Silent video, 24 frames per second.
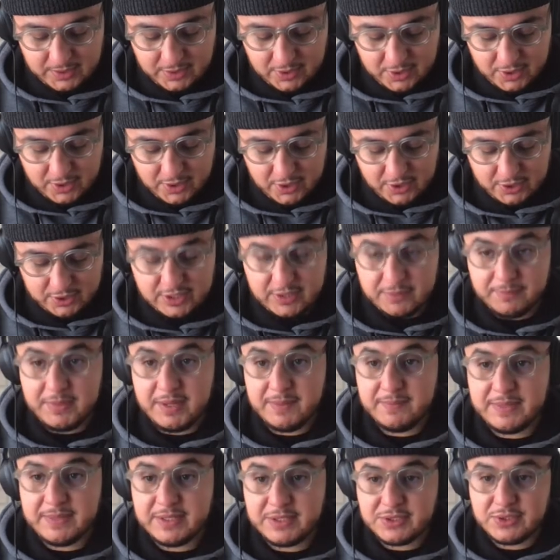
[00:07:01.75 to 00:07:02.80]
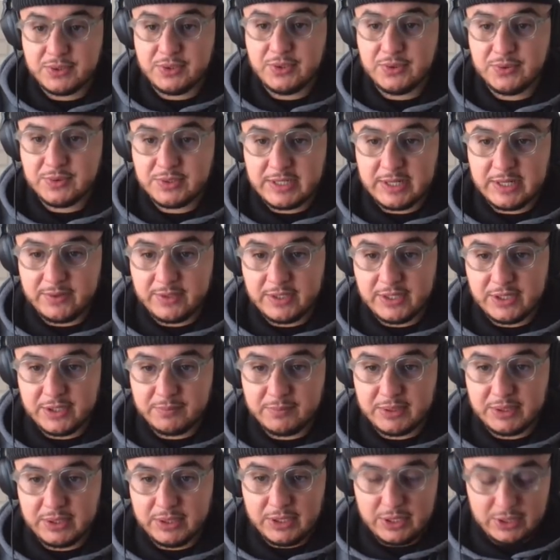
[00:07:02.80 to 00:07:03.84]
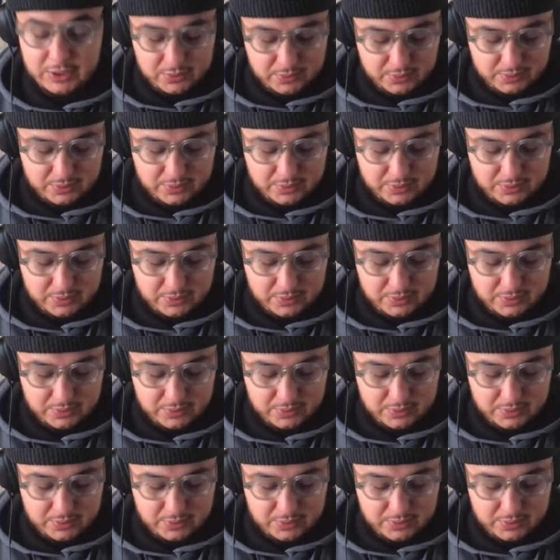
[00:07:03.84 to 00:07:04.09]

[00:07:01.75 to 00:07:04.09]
our commitment to you down here below.